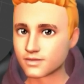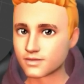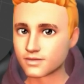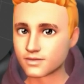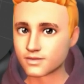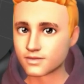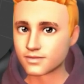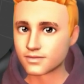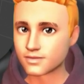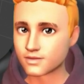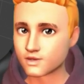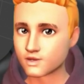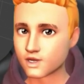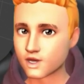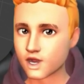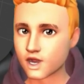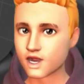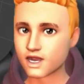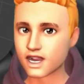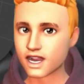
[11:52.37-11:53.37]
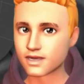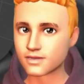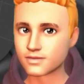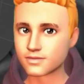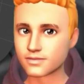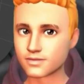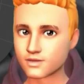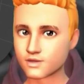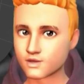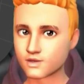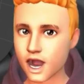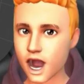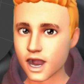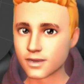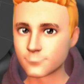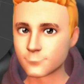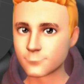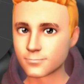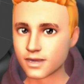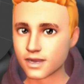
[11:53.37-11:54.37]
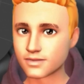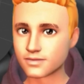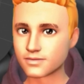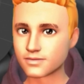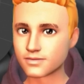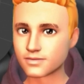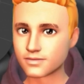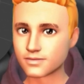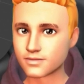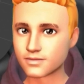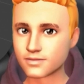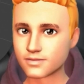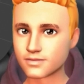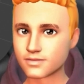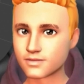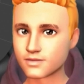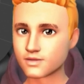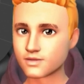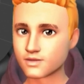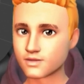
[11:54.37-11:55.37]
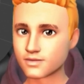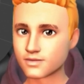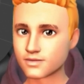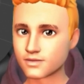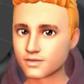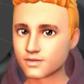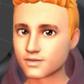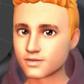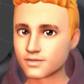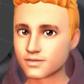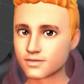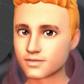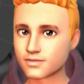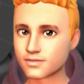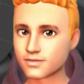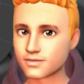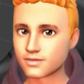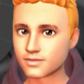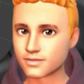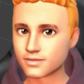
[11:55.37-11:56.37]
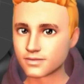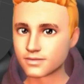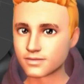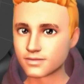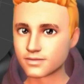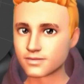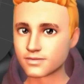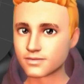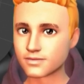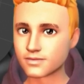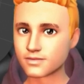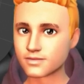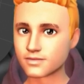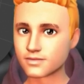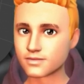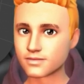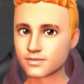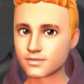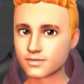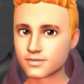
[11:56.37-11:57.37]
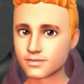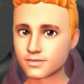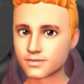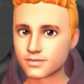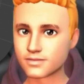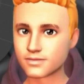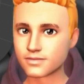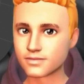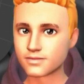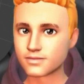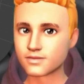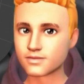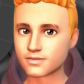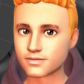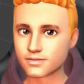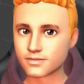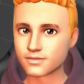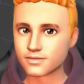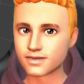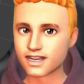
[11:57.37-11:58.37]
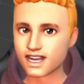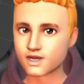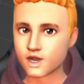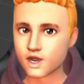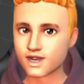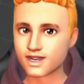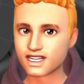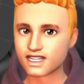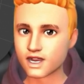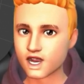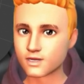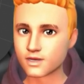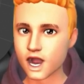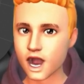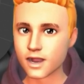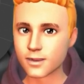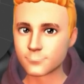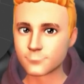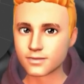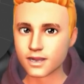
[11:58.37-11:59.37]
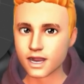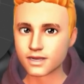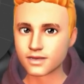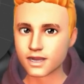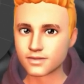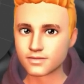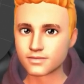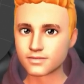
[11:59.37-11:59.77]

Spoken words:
These two UVs, G to grab and keep it here. And this UV, G to grab and keep it